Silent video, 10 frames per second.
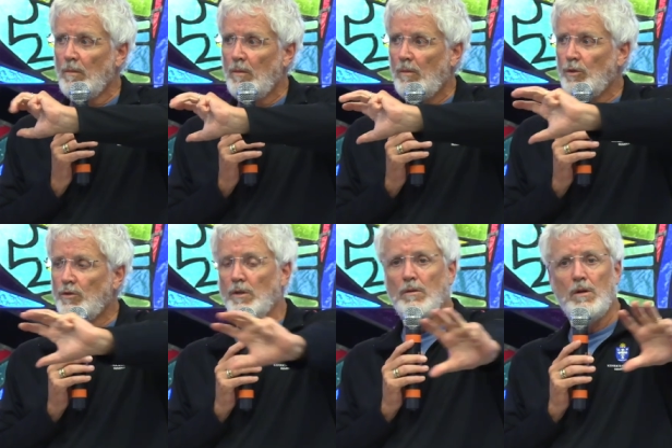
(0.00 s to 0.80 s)
What
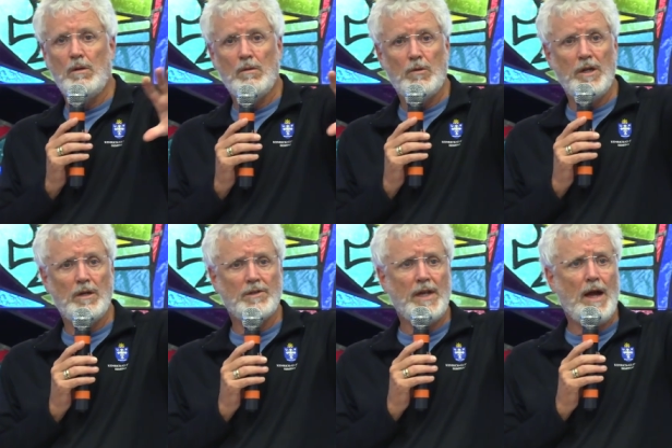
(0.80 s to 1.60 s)
would you, what are you
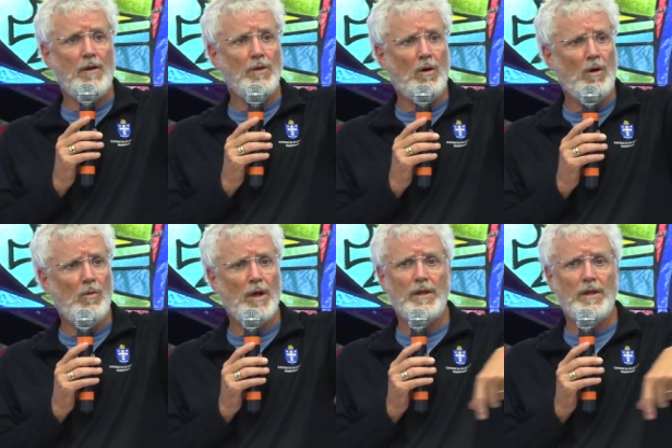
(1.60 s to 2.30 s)
going to say out in the hallway